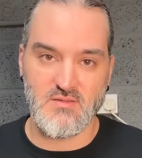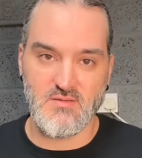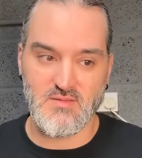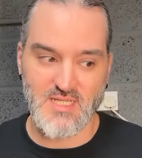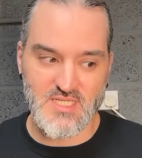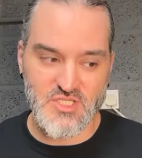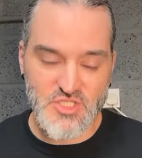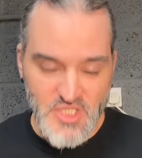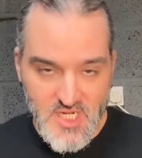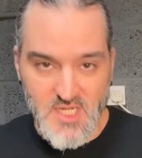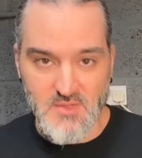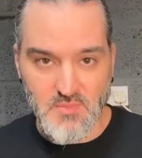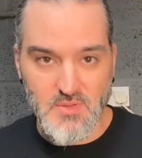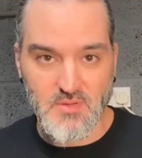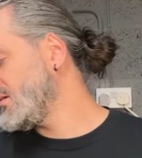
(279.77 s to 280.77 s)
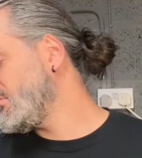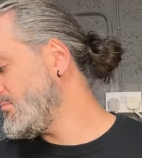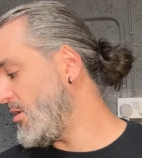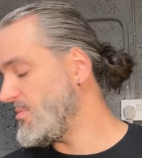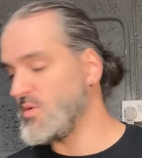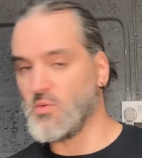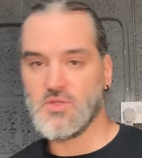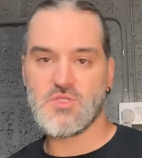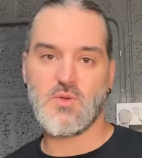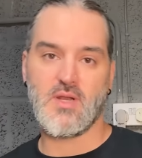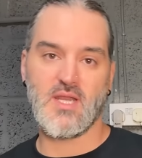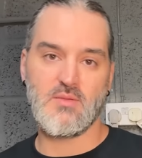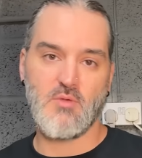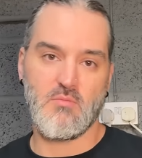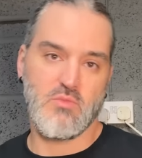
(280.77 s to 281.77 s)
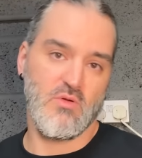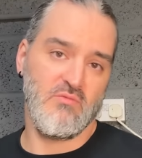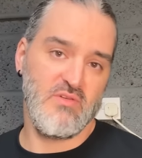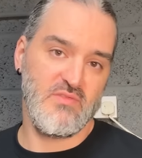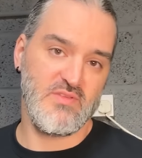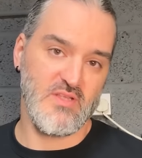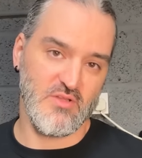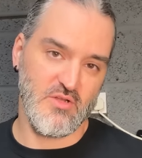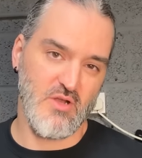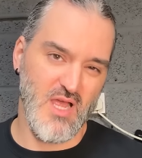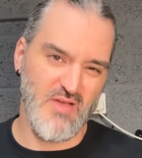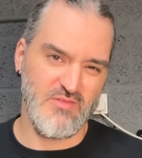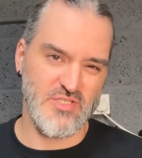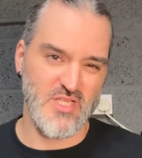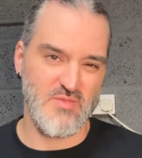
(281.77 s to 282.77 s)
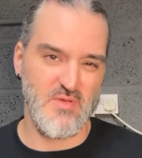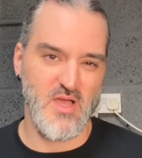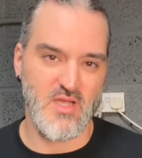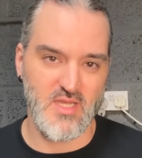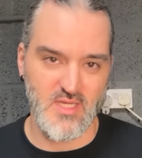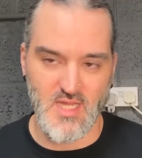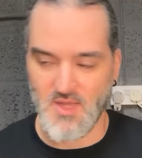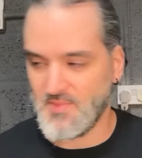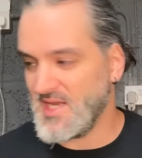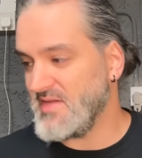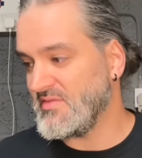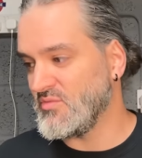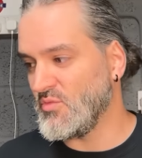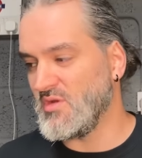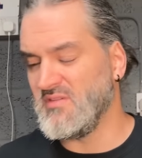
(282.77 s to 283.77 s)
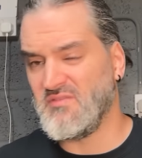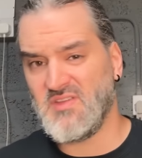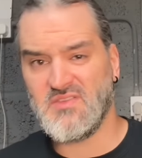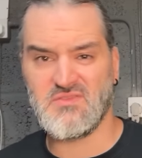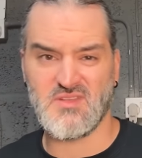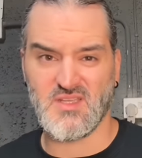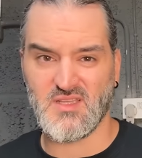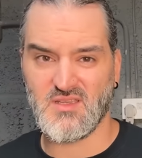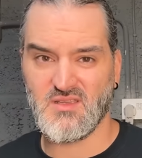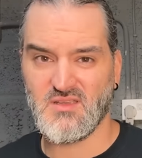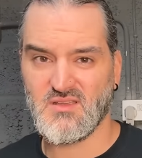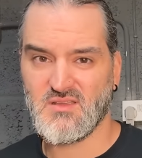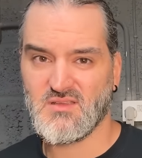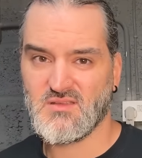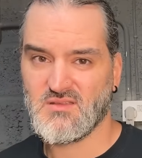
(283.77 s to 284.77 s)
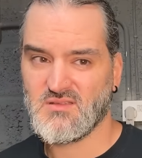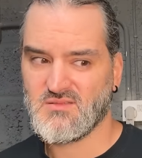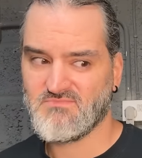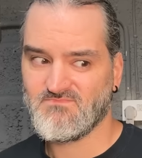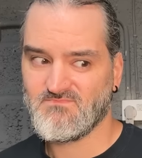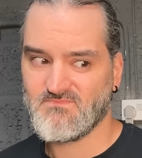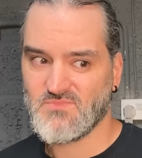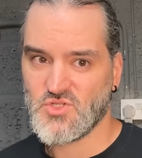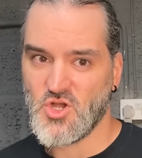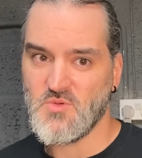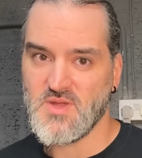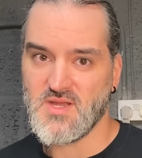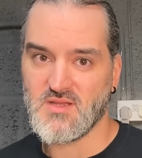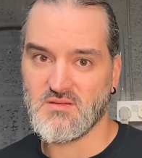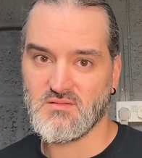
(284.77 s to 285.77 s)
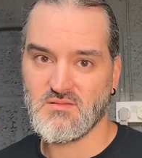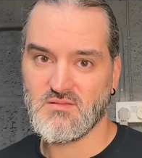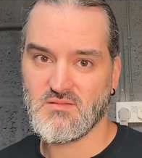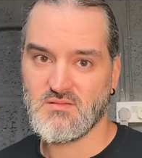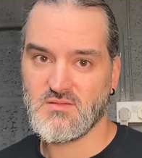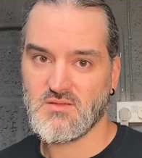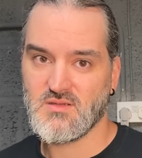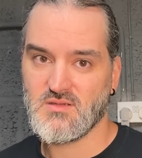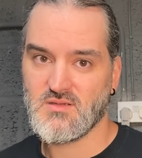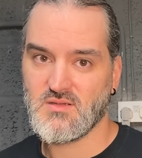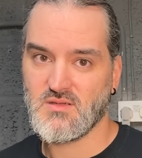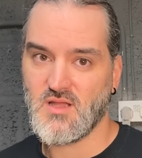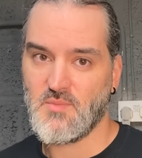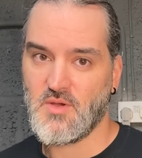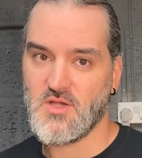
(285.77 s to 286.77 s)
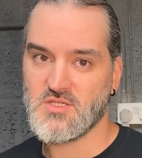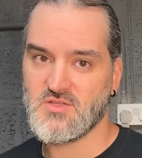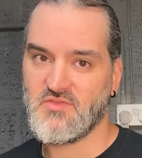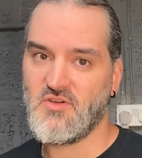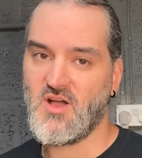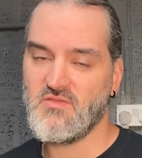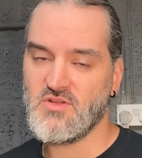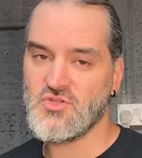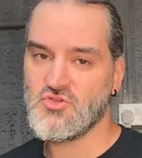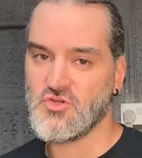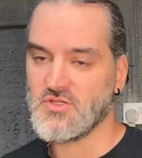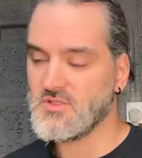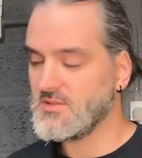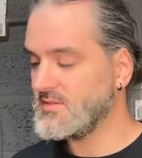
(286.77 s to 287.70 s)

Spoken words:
That's cheap. Might be 120, might be 150. I don't know. I haven't checked the market yet. But even 150... Do you know what I mean? Opposed to 500.